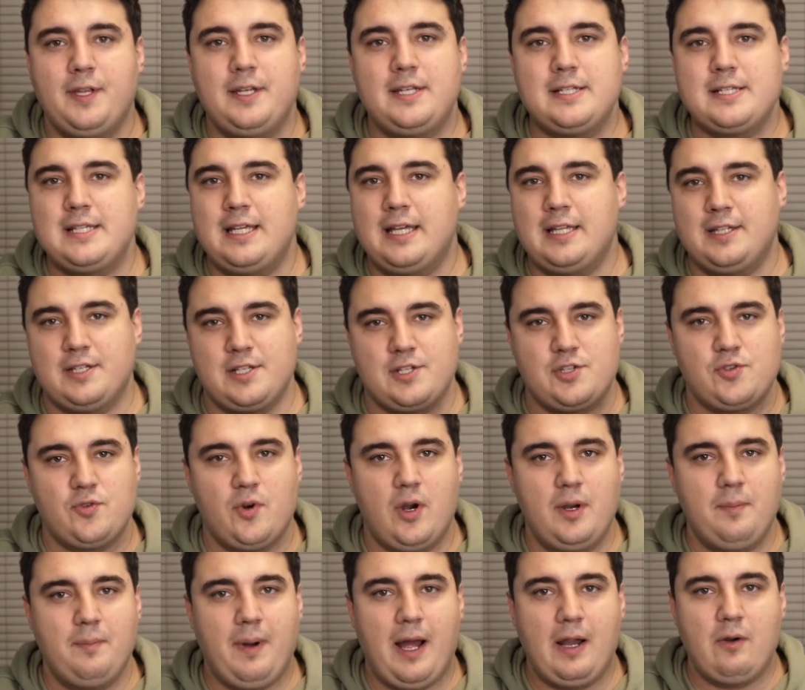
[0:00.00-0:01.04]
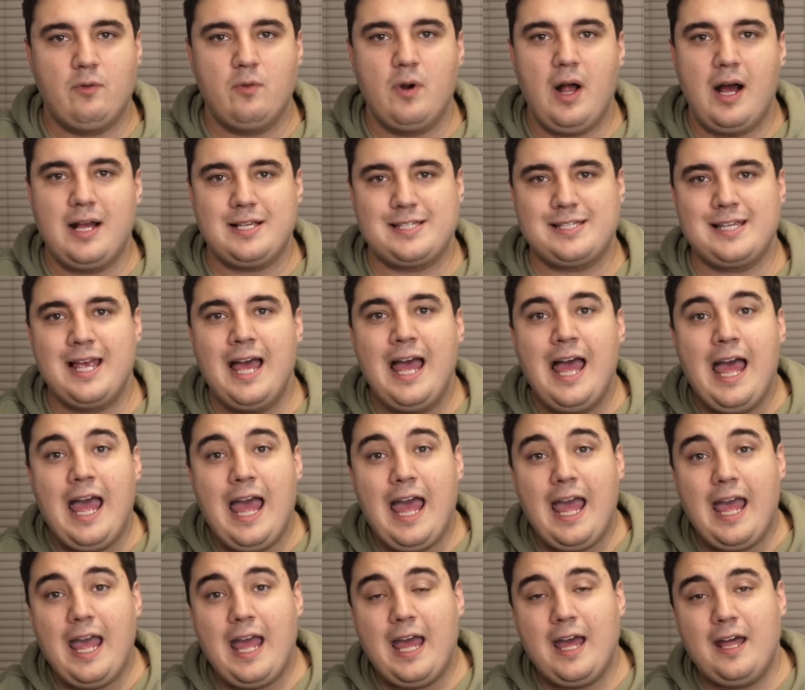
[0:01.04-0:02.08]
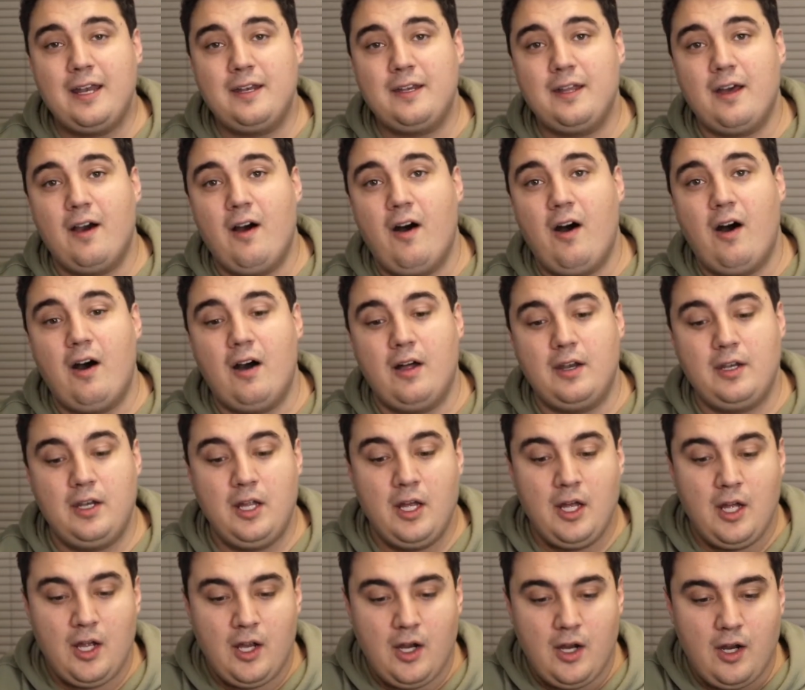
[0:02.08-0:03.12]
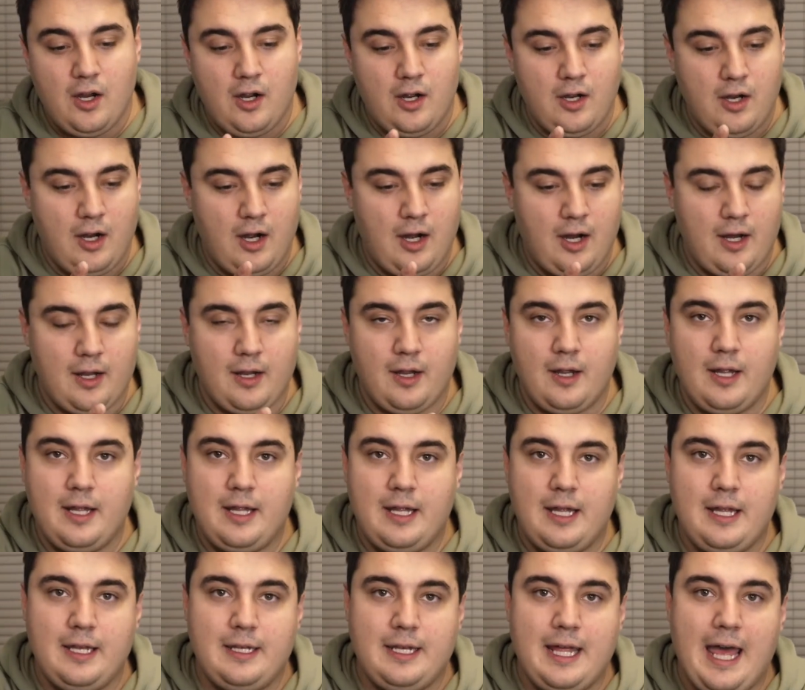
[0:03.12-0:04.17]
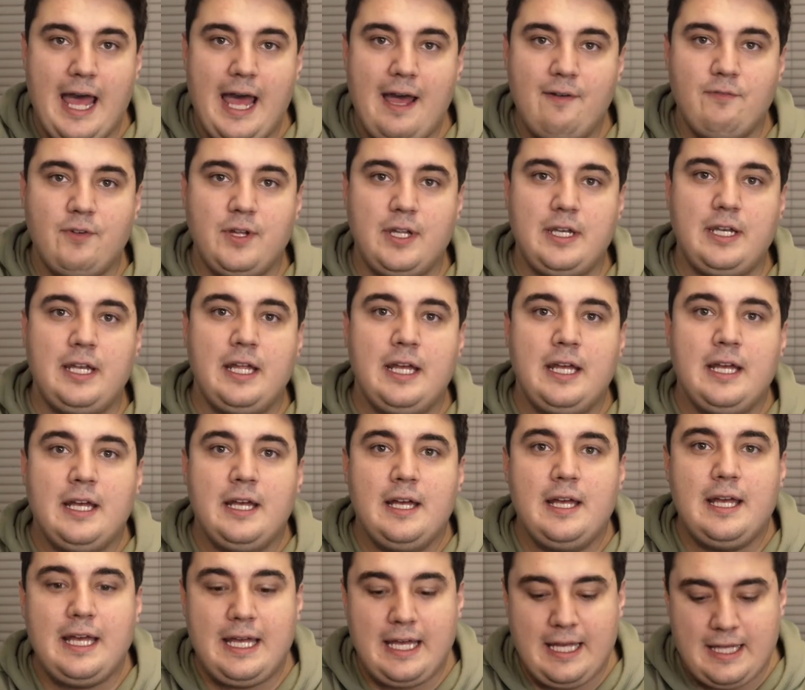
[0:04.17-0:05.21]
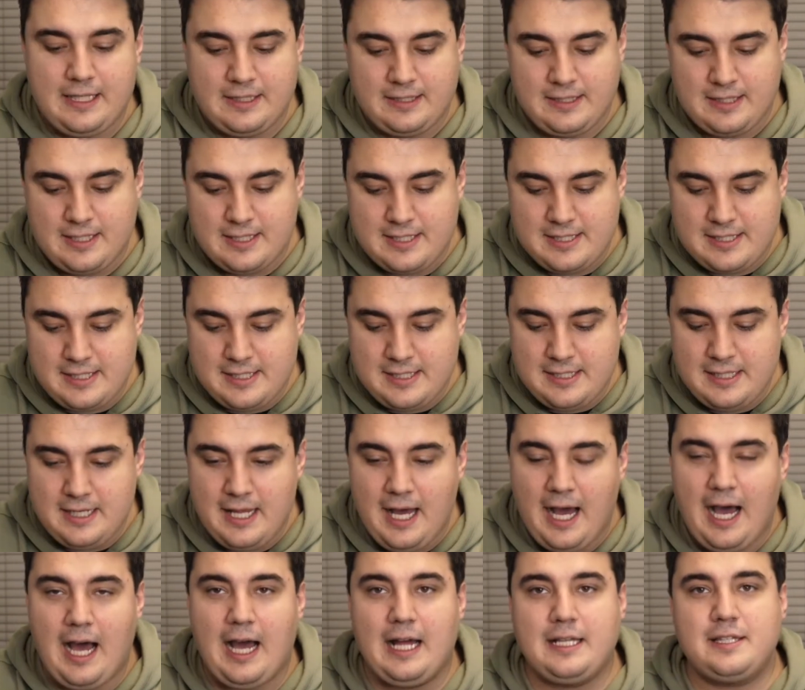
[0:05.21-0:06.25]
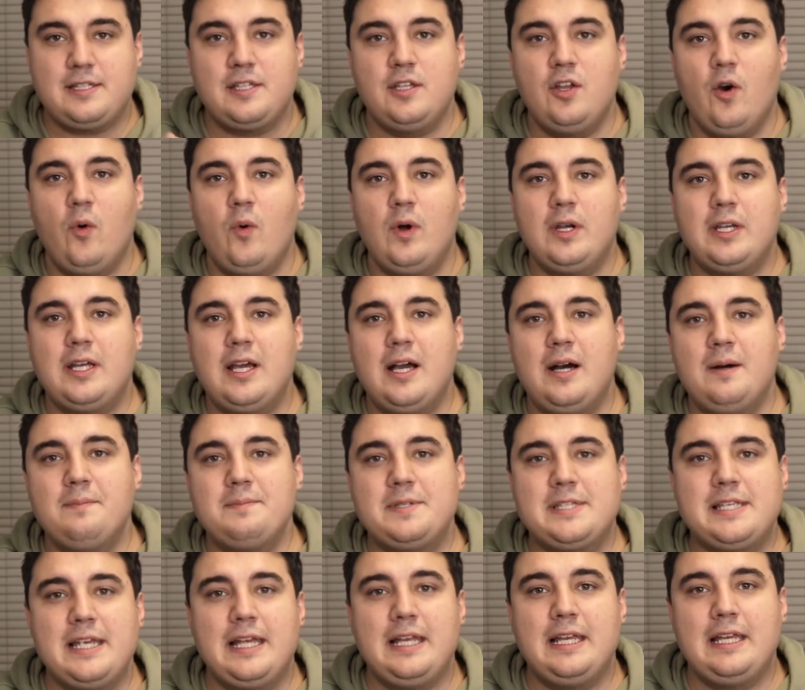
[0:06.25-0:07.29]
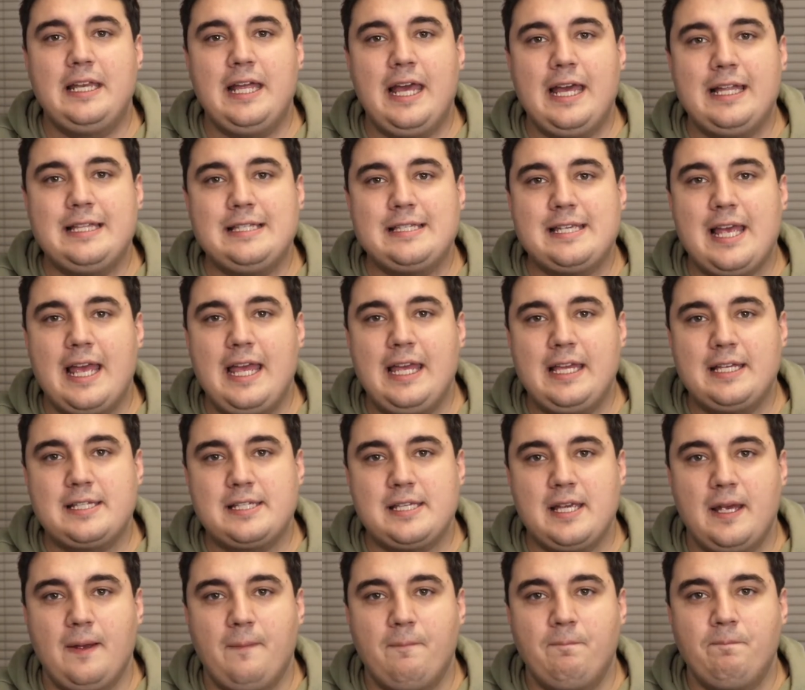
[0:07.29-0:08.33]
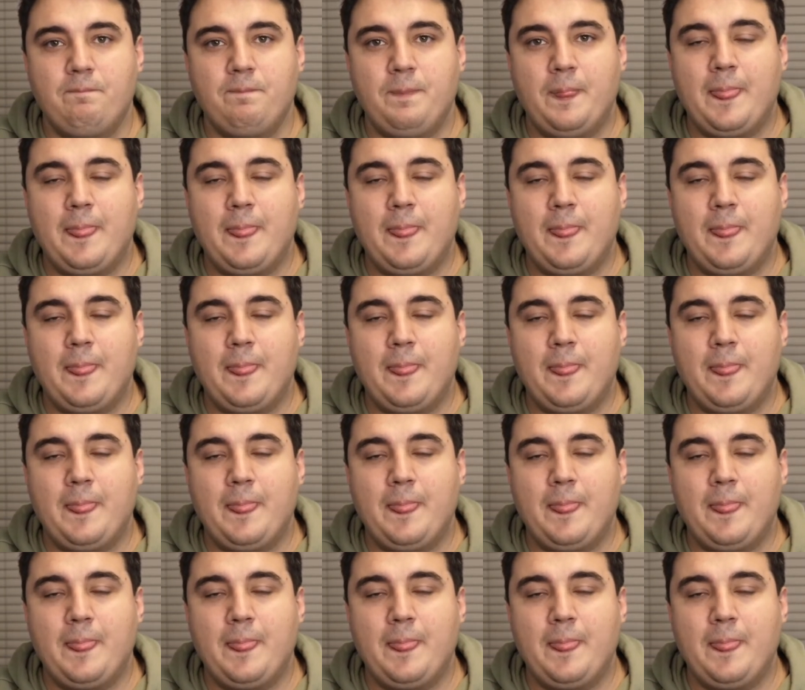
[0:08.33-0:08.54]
It doesn't get destroyed by rust. And on in heaven, it does not, no one comes in and takes it.